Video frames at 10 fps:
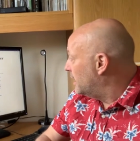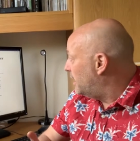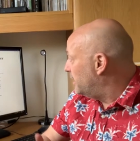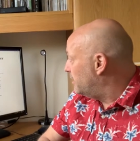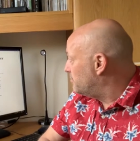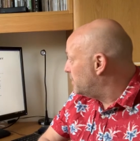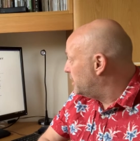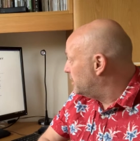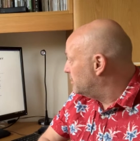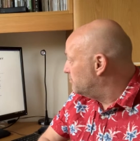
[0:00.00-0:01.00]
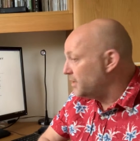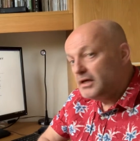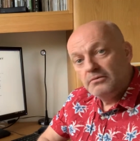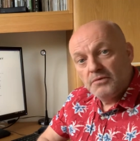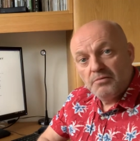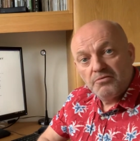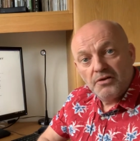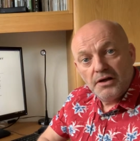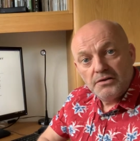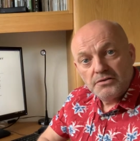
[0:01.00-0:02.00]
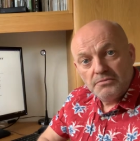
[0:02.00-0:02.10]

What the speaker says: I have my main website,